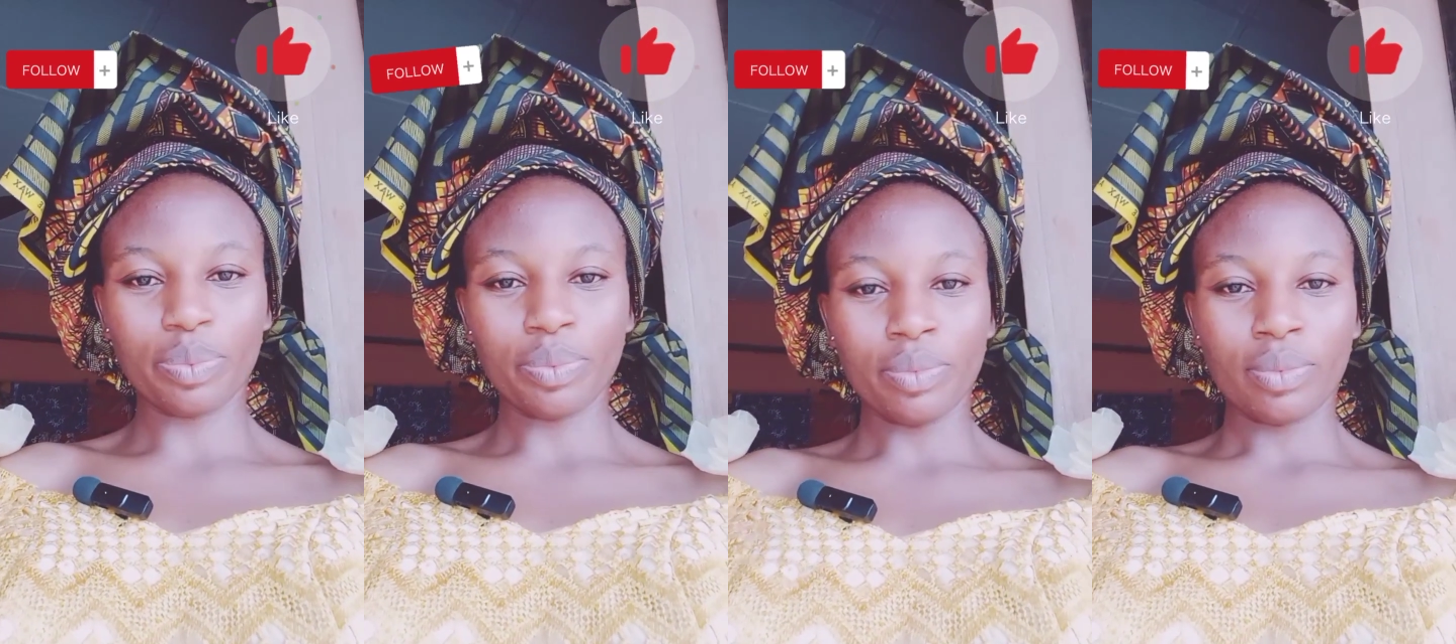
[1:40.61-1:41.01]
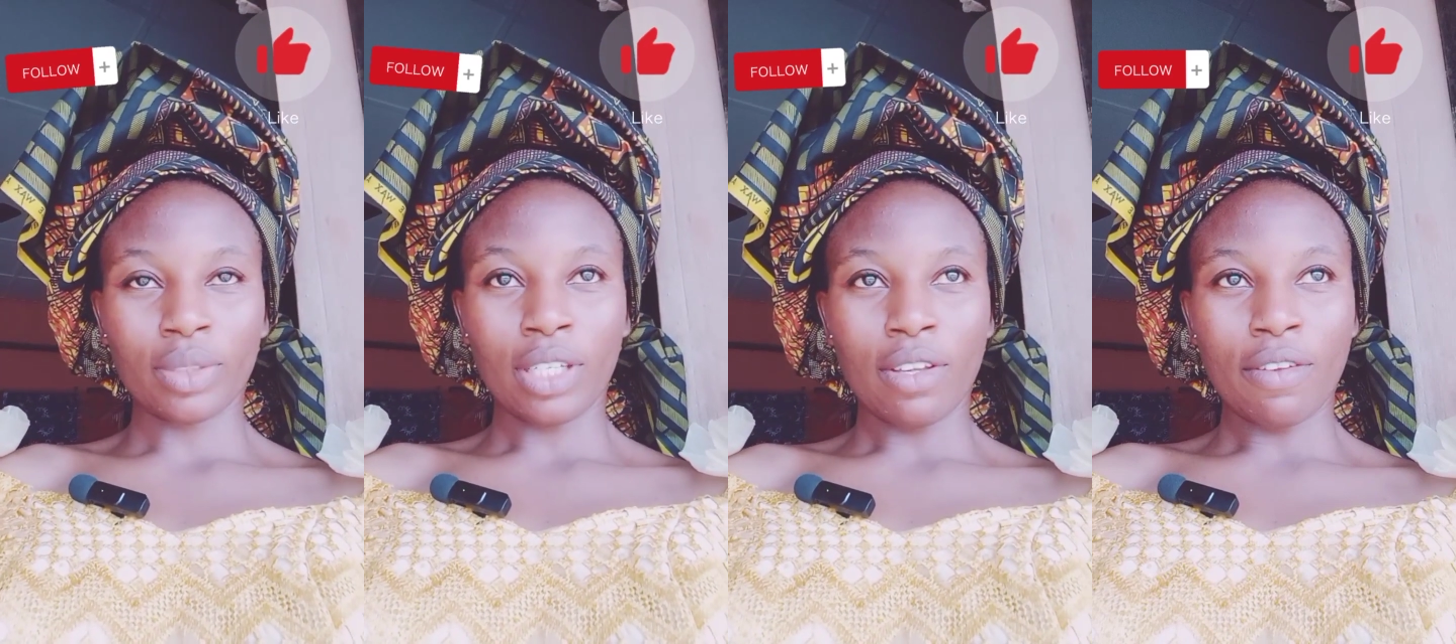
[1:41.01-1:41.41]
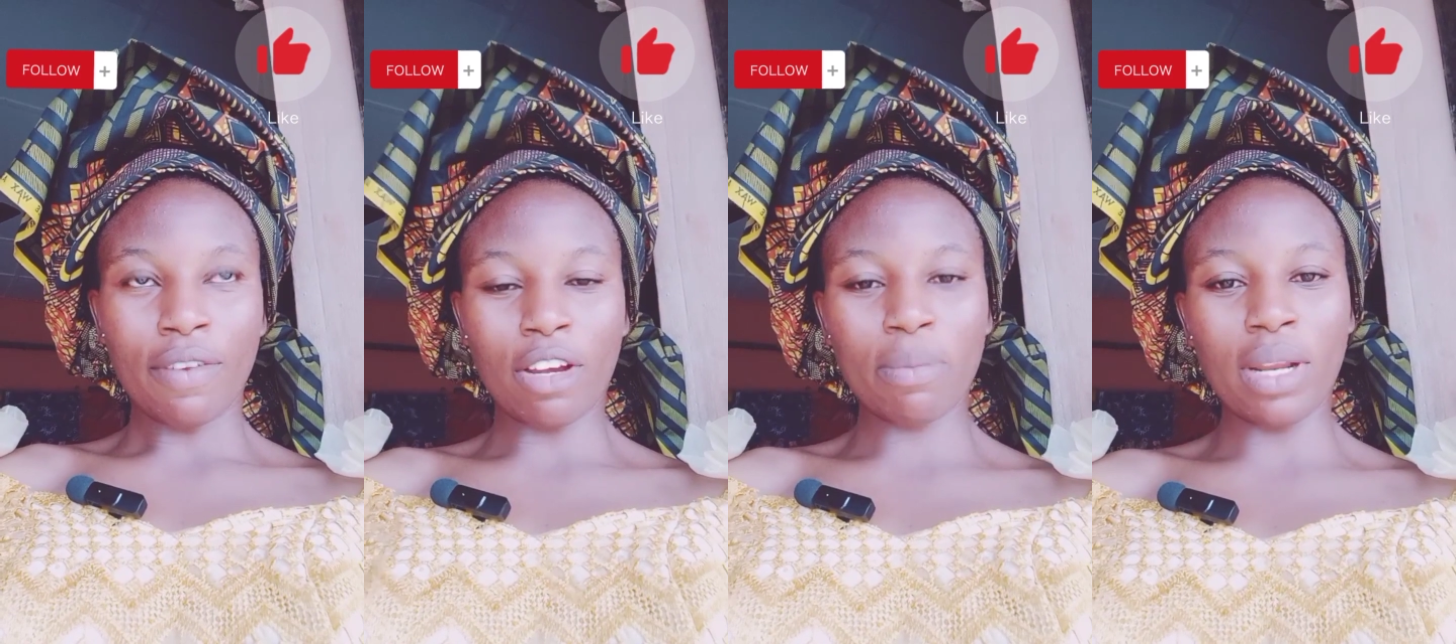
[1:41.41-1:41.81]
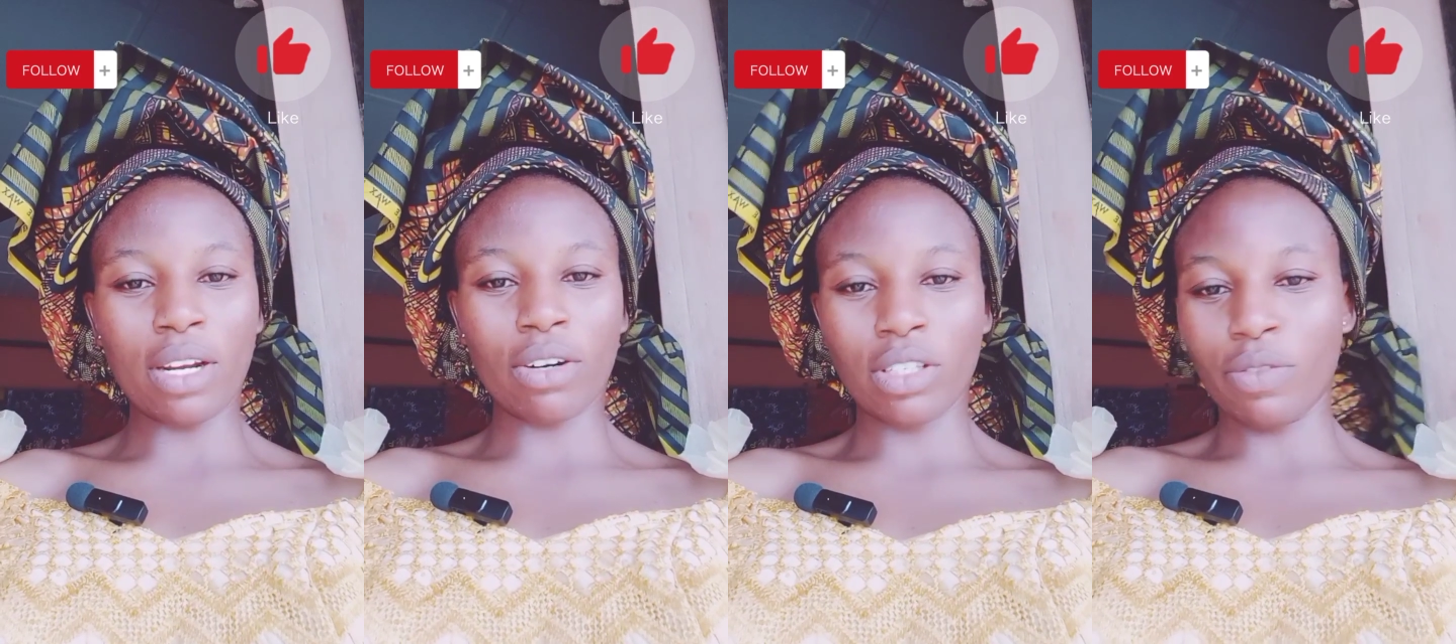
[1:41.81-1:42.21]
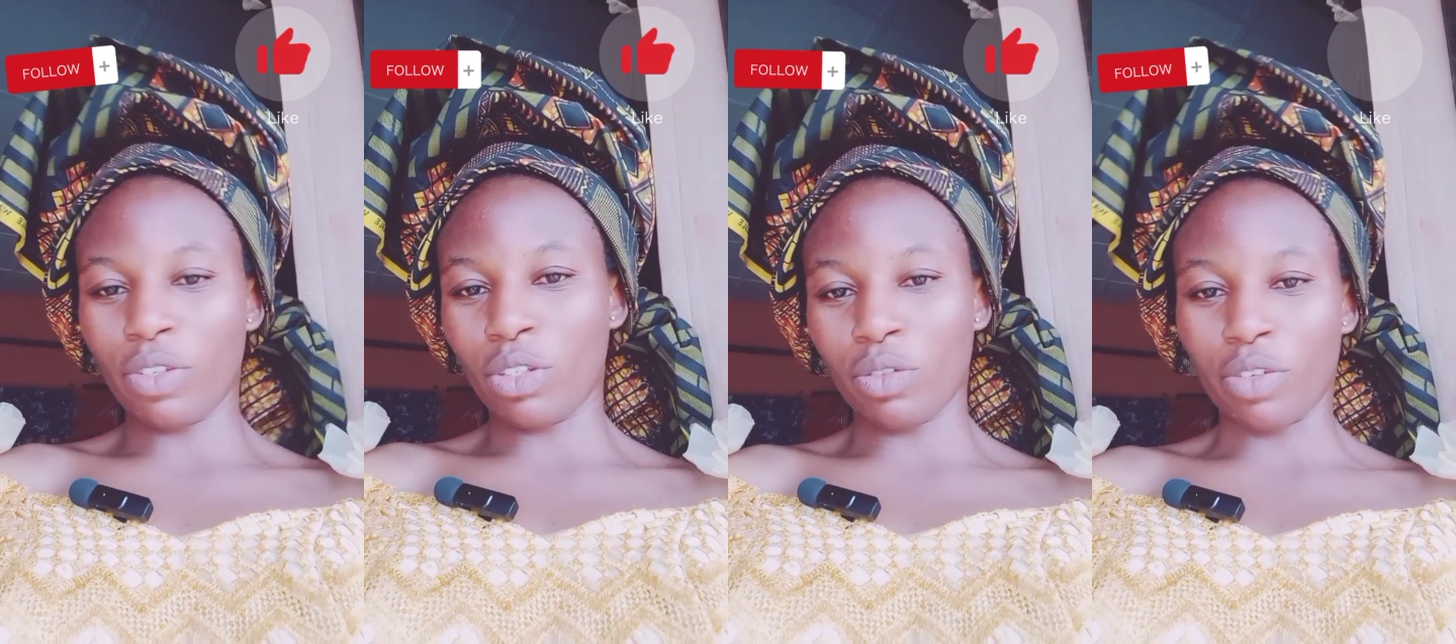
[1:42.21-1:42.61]
If you're coming across this
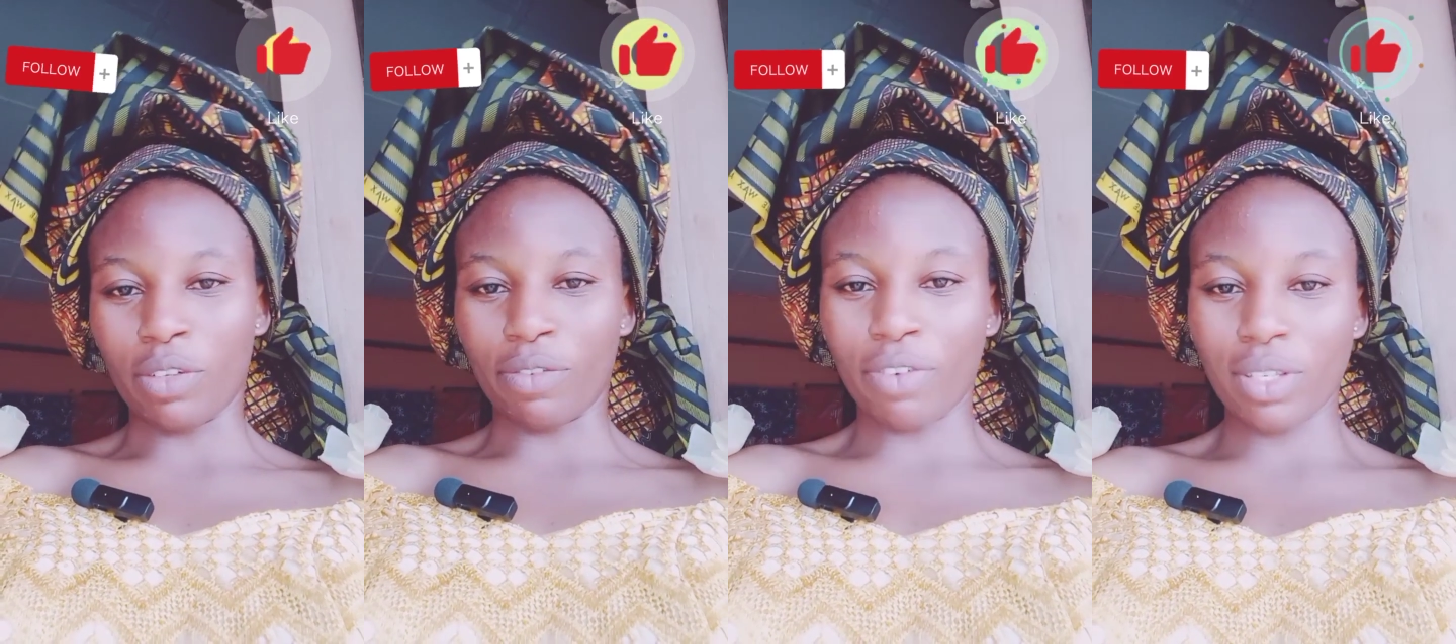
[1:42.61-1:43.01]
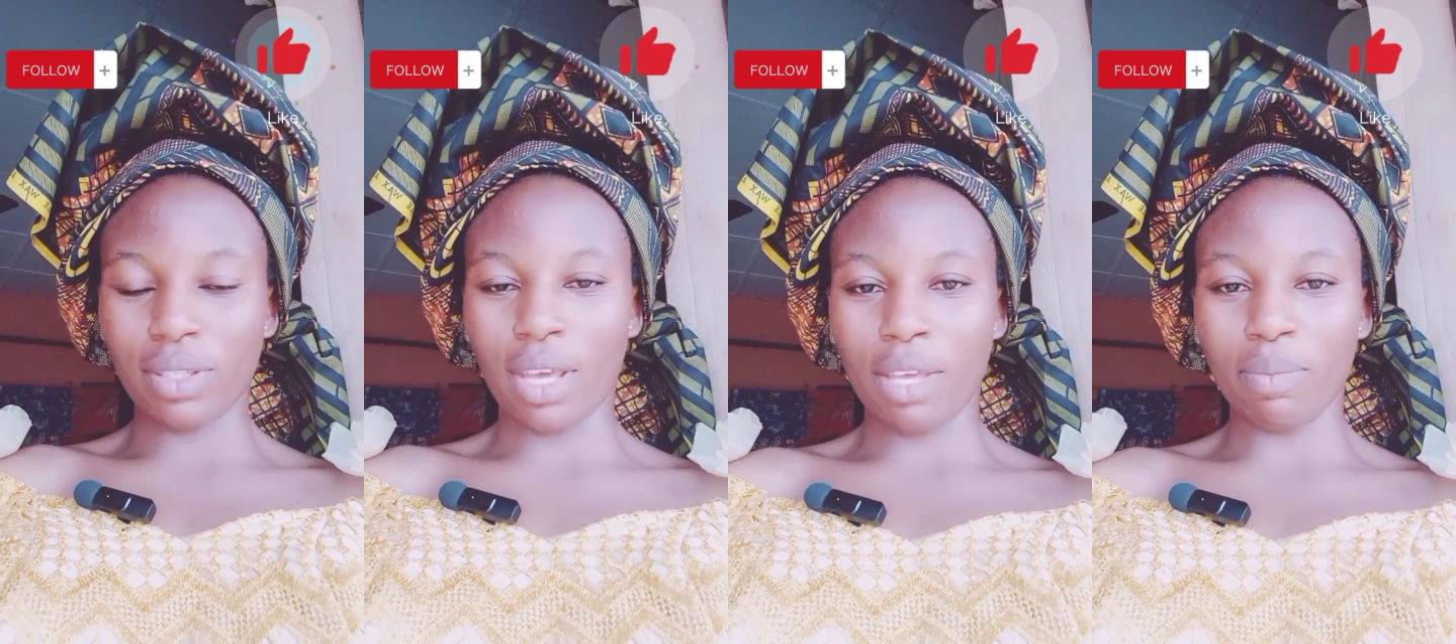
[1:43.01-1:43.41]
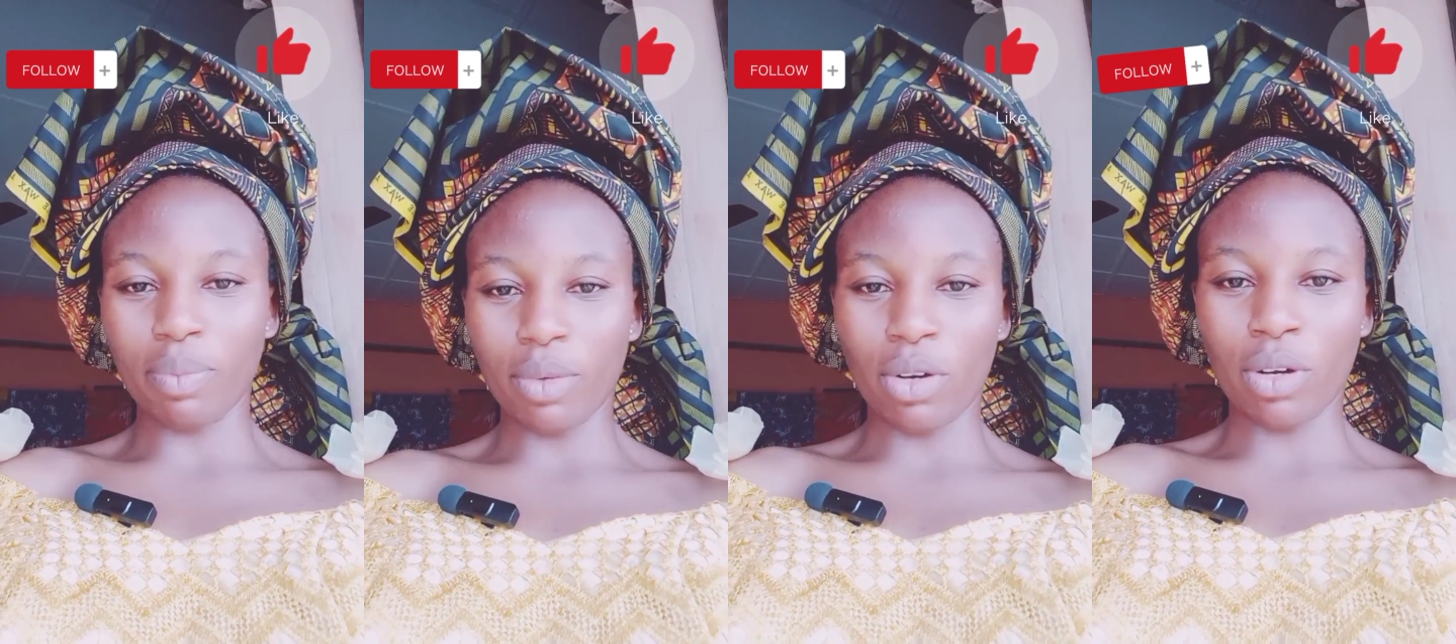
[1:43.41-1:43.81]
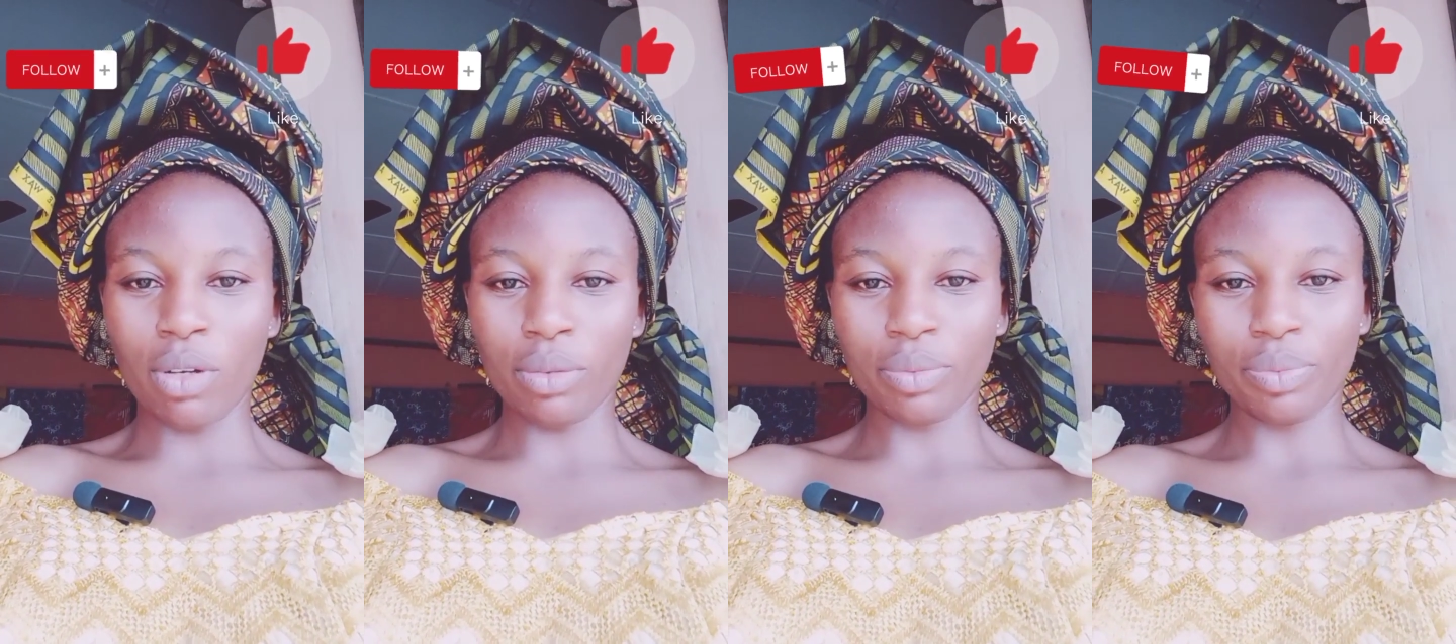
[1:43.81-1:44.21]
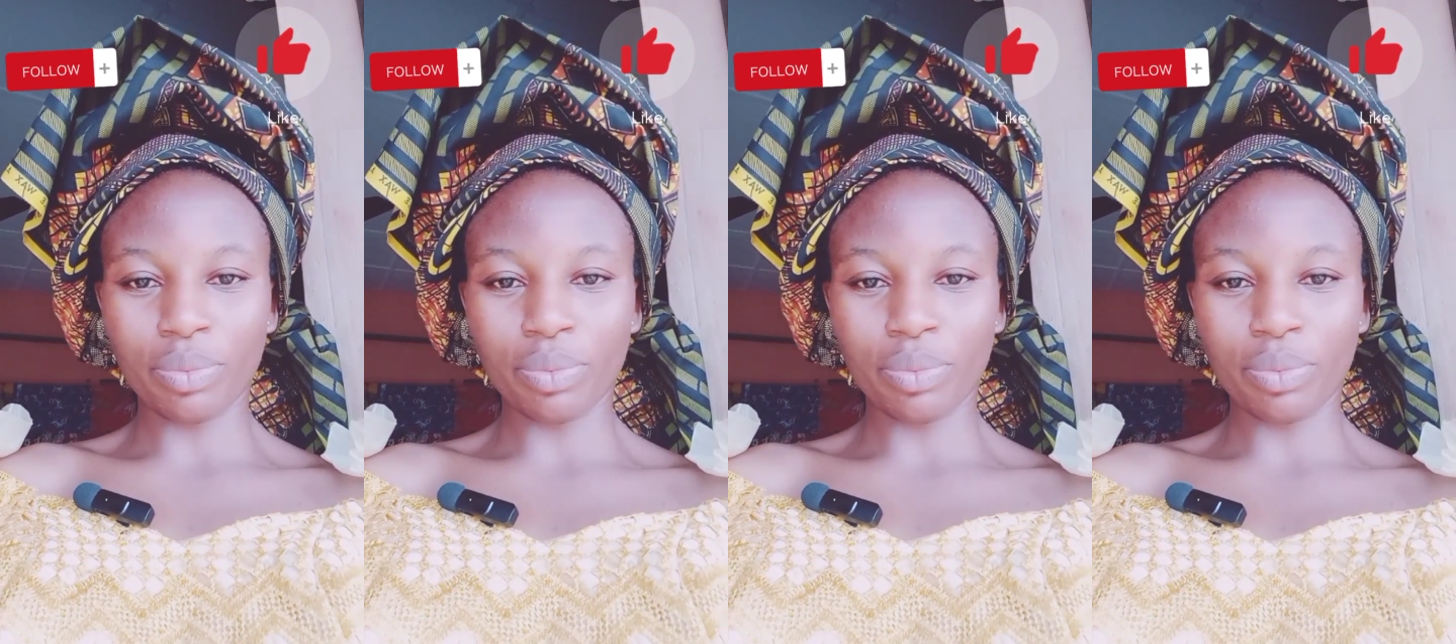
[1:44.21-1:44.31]
video for the first time, or